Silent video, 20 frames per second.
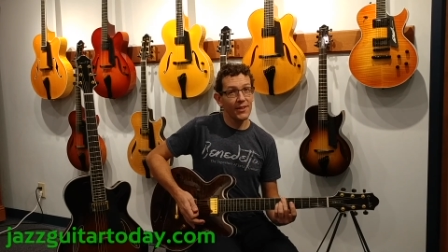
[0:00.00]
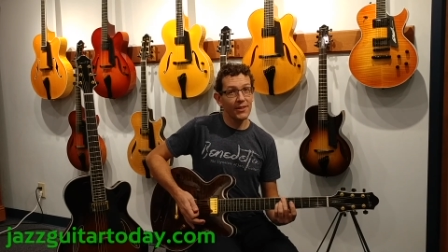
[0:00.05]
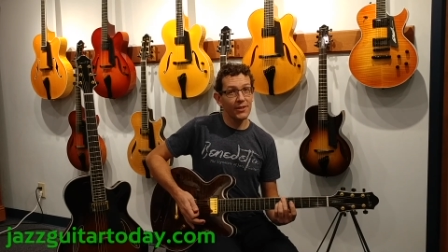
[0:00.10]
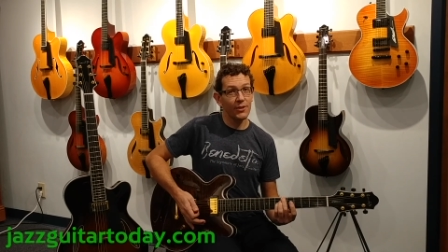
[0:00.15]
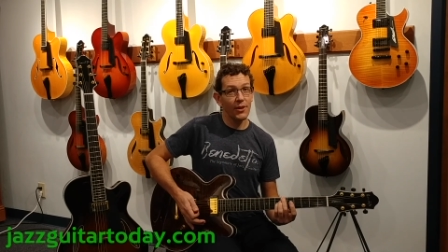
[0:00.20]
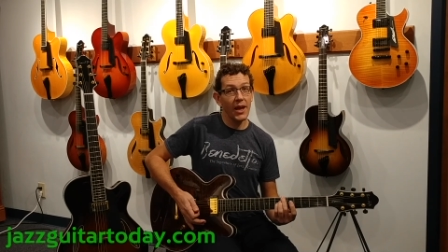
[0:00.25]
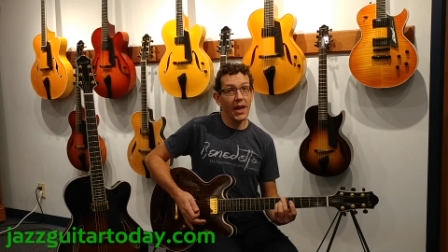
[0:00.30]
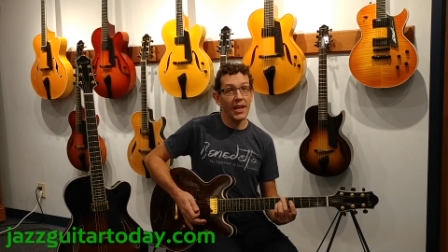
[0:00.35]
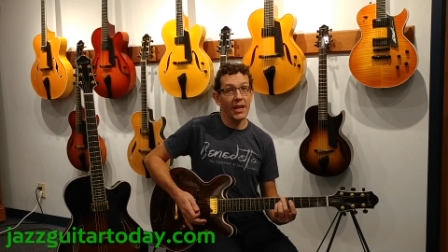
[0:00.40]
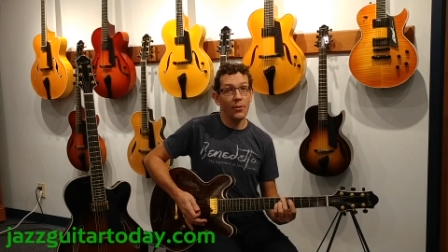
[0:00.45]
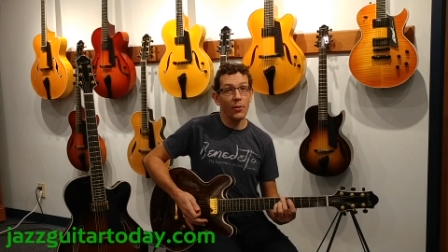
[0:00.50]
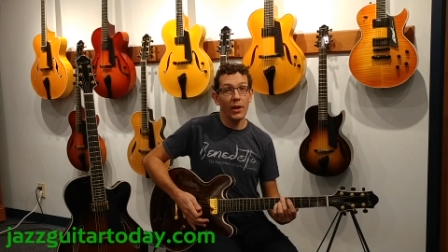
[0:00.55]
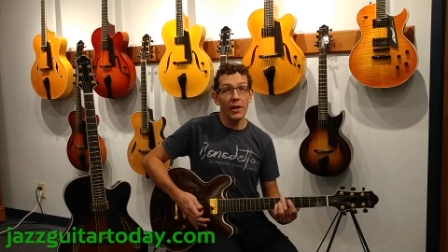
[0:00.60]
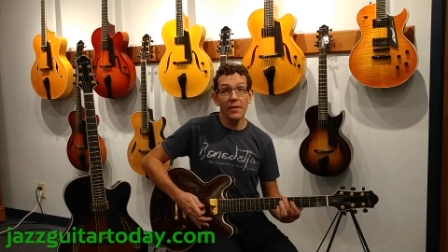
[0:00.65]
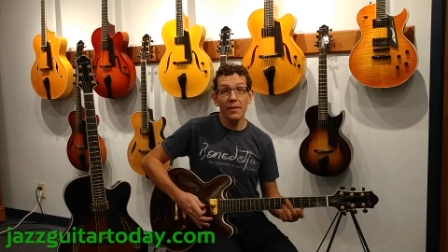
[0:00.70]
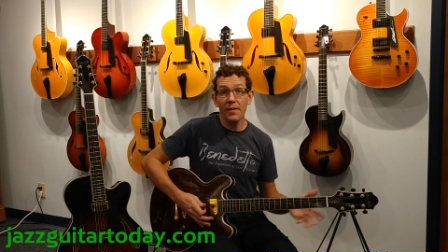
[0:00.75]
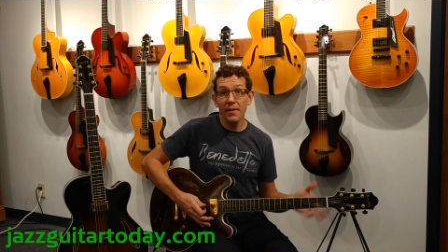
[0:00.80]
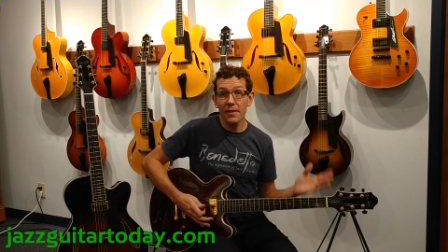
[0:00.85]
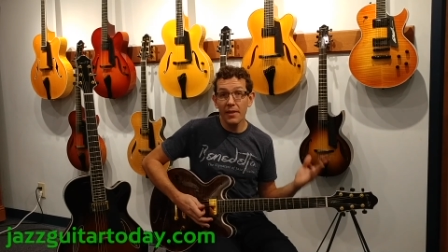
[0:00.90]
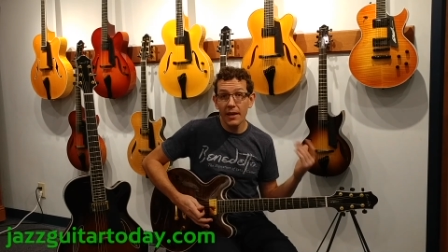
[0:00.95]
So
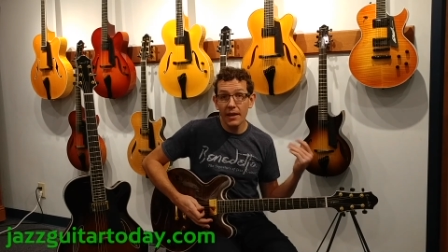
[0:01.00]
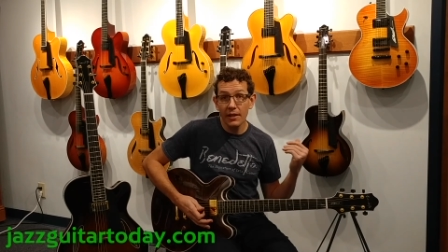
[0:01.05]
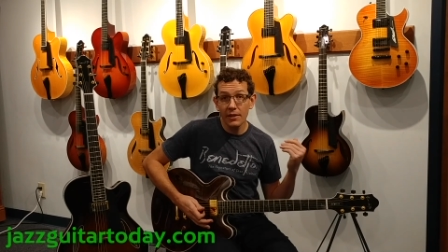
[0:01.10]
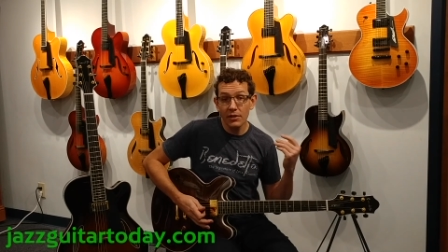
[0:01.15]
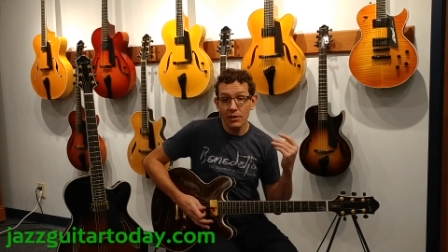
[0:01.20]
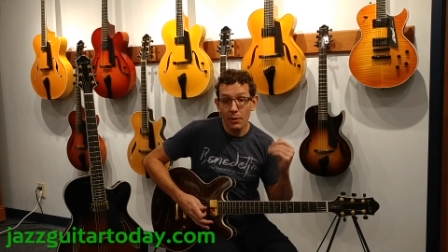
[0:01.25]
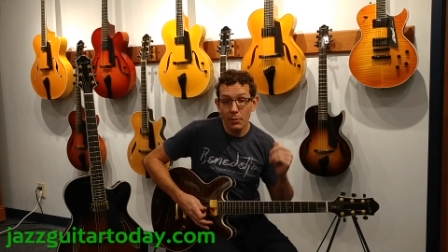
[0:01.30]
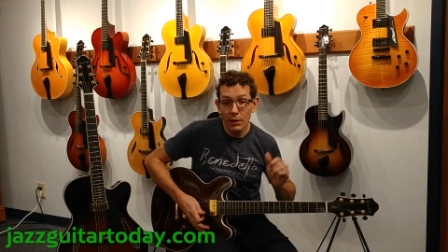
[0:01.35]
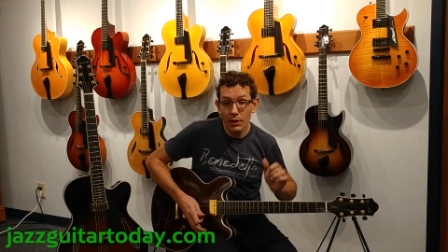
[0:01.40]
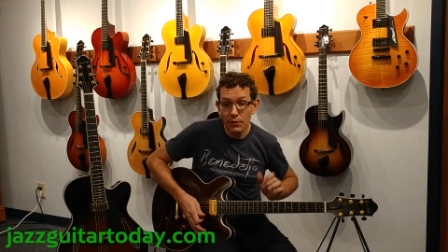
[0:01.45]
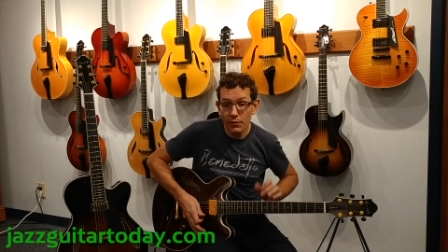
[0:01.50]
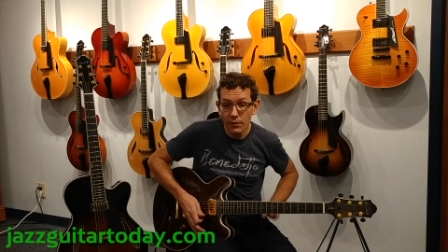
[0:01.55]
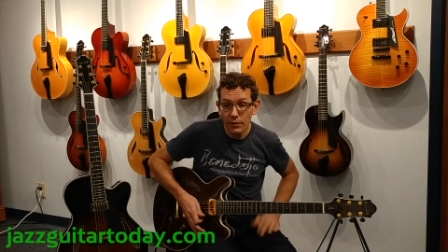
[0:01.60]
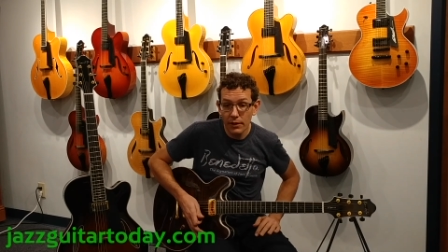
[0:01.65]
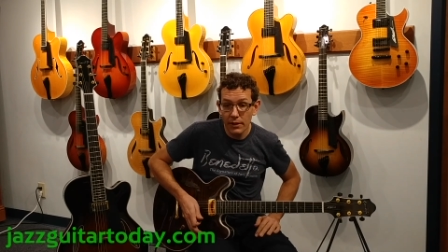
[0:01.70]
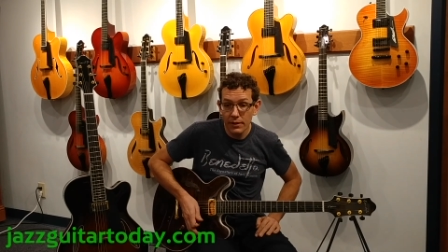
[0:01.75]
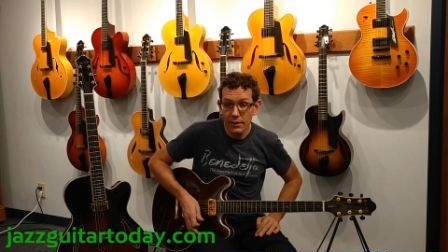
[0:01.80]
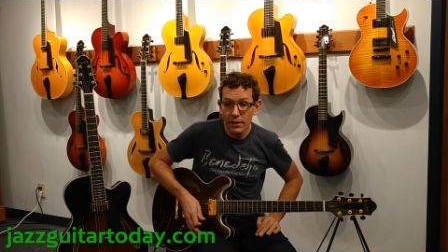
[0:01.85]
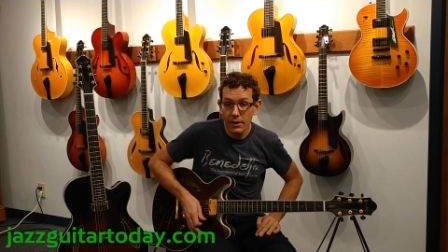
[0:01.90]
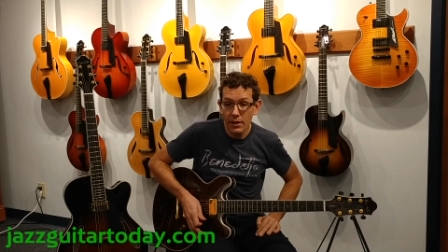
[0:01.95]
anyway, thank you so much for
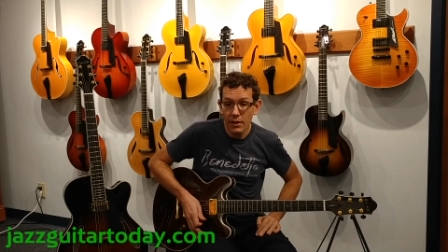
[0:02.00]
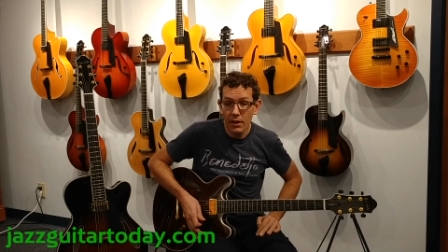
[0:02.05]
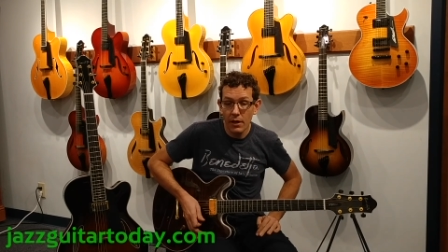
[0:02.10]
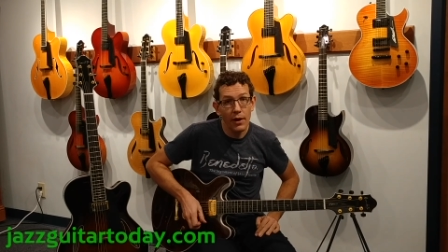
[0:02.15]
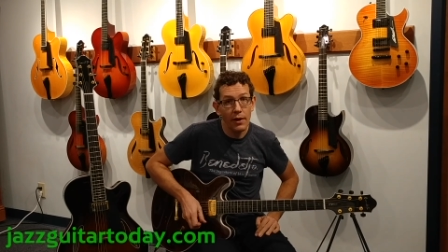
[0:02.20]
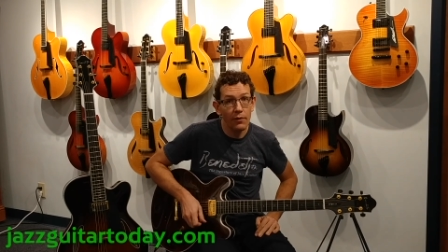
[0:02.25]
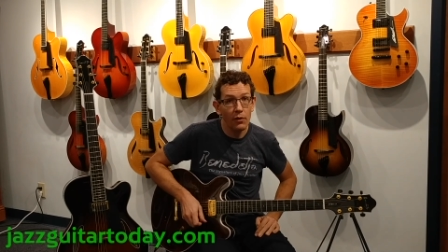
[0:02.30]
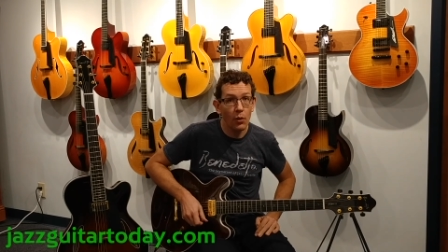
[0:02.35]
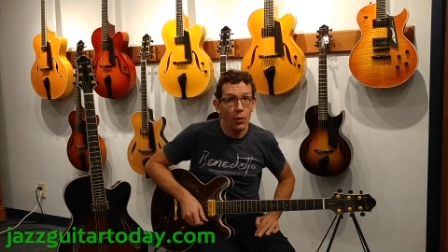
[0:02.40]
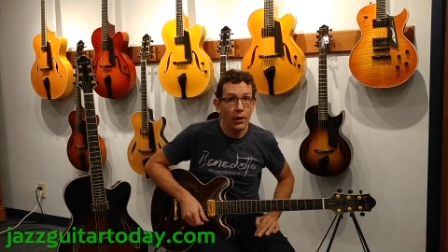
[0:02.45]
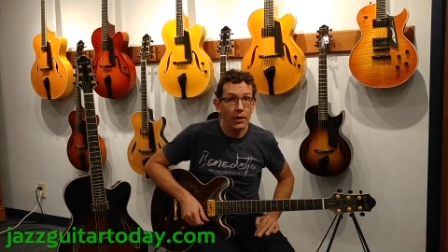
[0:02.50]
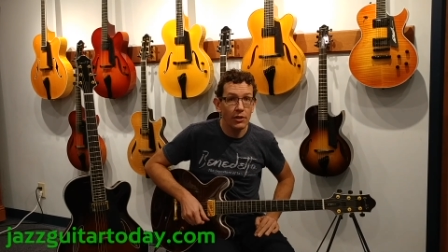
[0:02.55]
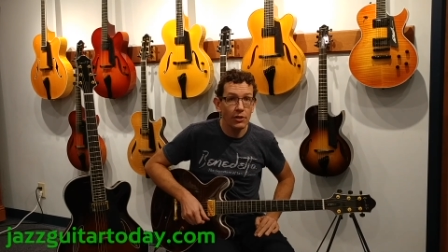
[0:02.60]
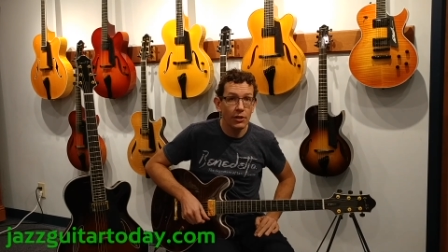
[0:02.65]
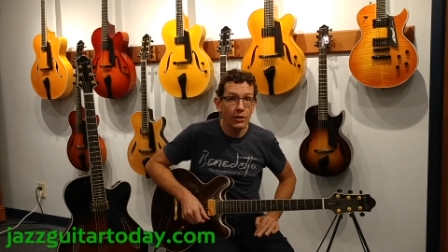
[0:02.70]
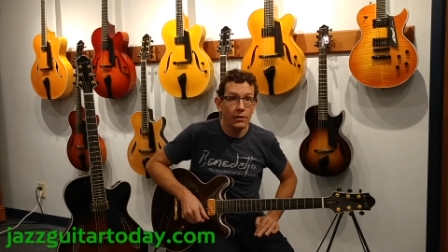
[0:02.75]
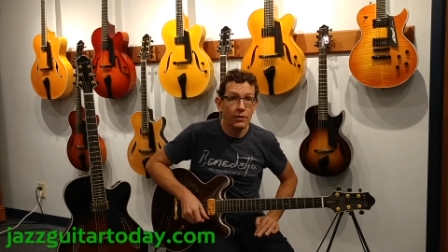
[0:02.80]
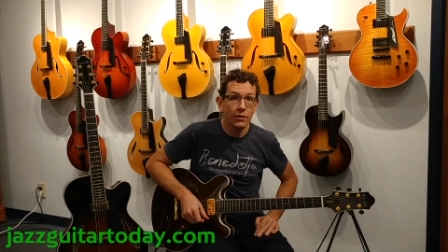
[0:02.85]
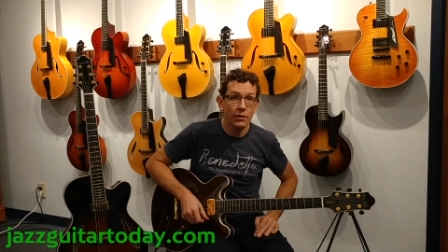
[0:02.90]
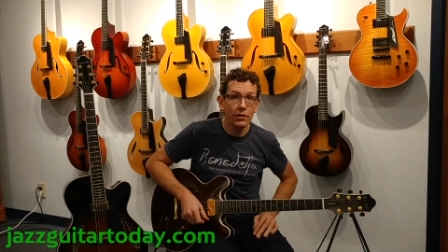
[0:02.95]
listening. If you have
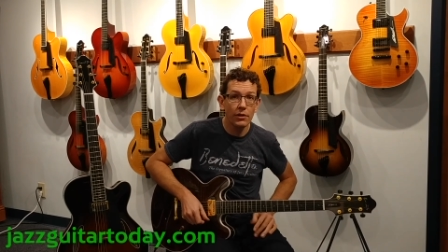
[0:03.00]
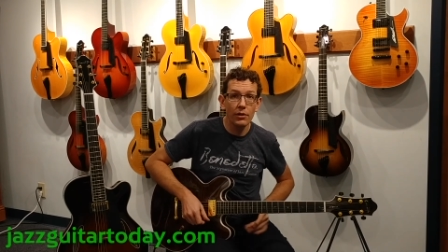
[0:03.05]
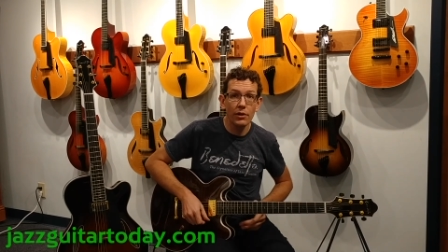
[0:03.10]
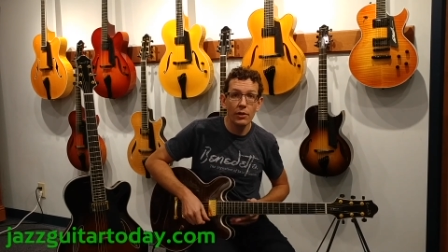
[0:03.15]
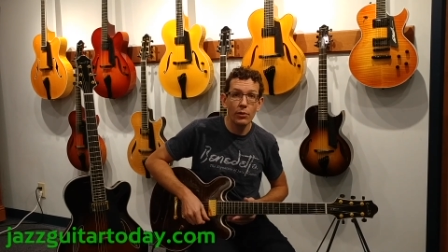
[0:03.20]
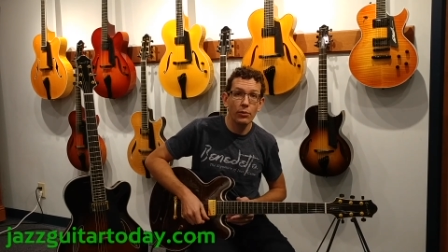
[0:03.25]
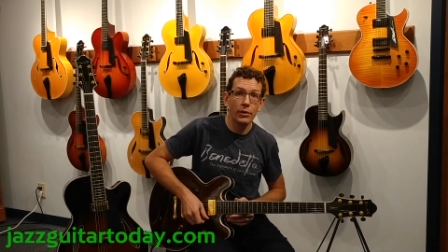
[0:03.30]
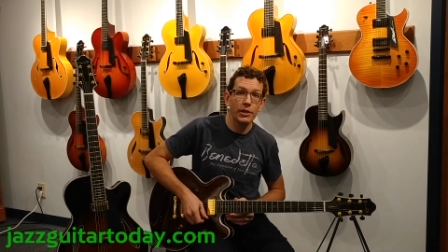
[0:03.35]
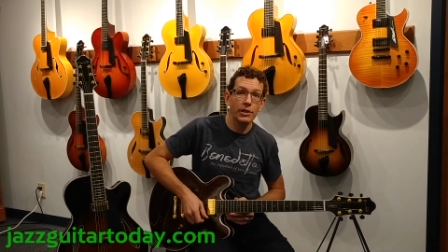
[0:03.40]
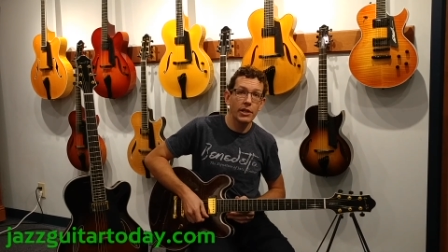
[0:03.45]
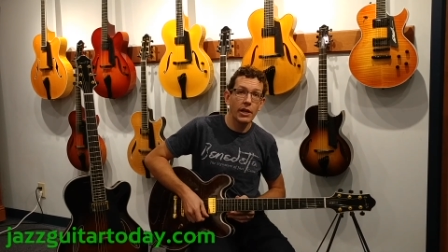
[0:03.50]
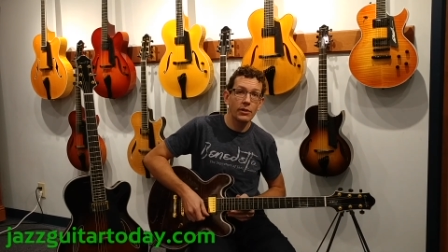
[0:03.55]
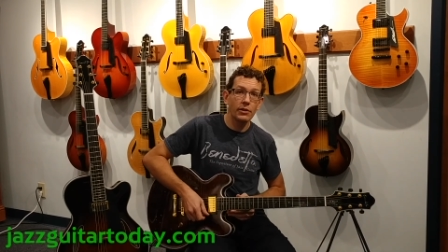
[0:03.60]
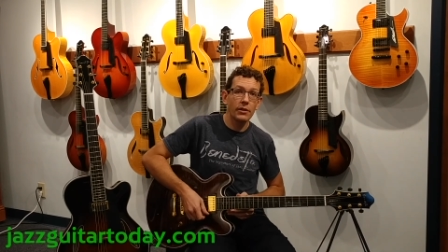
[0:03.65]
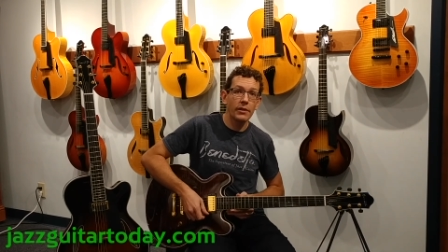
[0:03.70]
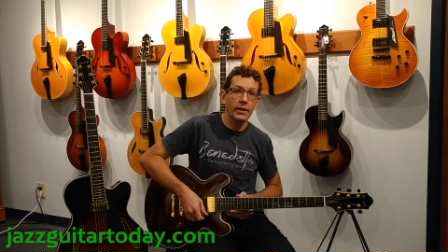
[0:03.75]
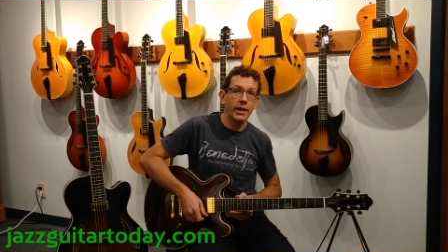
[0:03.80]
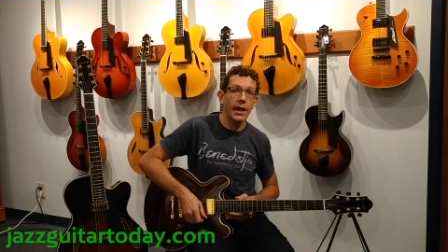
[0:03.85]
questions, you can reach out to the